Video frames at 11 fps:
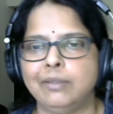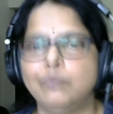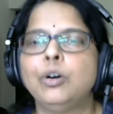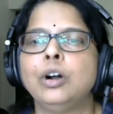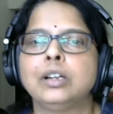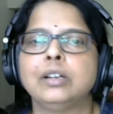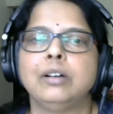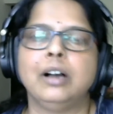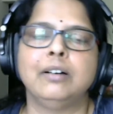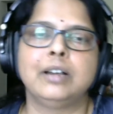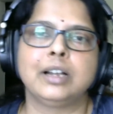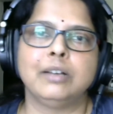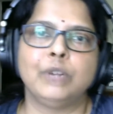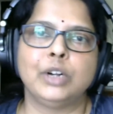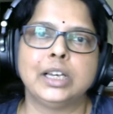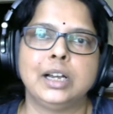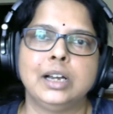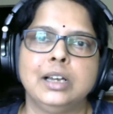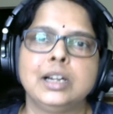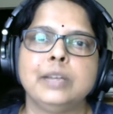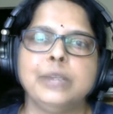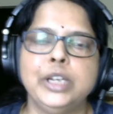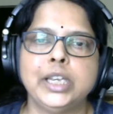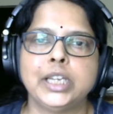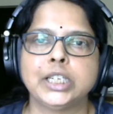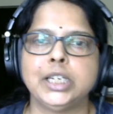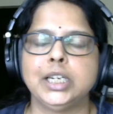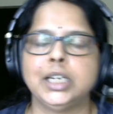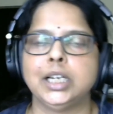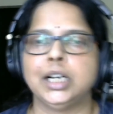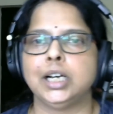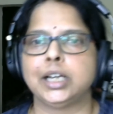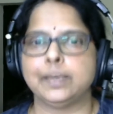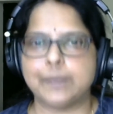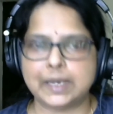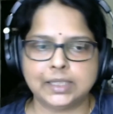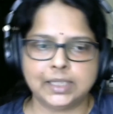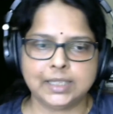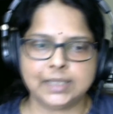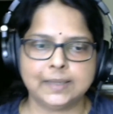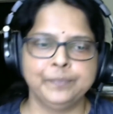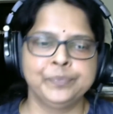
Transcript: What are our communication capacities?